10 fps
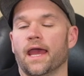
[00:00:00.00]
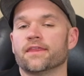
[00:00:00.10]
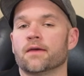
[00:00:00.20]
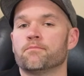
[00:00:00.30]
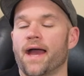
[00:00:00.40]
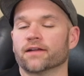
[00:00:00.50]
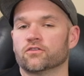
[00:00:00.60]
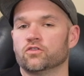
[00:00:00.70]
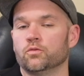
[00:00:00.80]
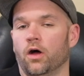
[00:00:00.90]
and then back
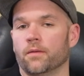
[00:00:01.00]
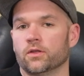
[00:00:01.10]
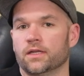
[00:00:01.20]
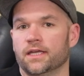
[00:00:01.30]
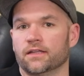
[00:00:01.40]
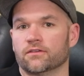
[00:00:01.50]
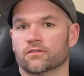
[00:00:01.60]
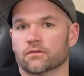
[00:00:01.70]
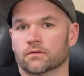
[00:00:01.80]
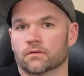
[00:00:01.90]
to 2 palm muted
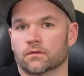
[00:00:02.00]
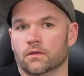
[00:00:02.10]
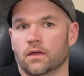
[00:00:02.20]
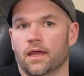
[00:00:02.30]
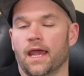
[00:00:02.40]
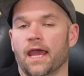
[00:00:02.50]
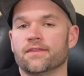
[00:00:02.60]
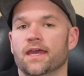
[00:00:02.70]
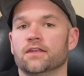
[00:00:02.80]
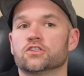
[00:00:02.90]
hits,
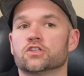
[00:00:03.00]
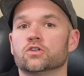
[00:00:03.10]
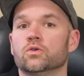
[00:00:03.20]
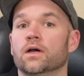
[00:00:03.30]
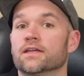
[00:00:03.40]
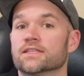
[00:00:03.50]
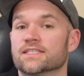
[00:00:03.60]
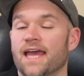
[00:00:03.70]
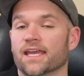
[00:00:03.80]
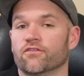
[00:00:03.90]
and then to
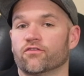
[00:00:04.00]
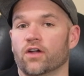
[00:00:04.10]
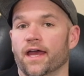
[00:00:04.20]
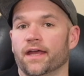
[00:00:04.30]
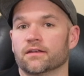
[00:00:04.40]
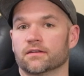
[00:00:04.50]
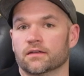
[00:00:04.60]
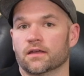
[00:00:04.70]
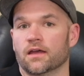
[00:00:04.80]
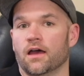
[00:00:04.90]
2nd fret
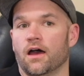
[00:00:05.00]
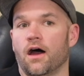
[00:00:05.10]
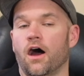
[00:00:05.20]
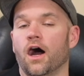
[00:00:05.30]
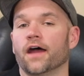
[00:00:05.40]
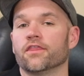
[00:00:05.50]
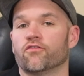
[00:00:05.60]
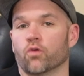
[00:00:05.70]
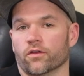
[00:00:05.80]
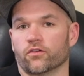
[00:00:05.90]
on the
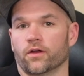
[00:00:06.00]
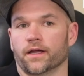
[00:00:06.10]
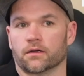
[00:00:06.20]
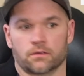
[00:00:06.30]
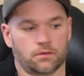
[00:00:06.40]
4th string.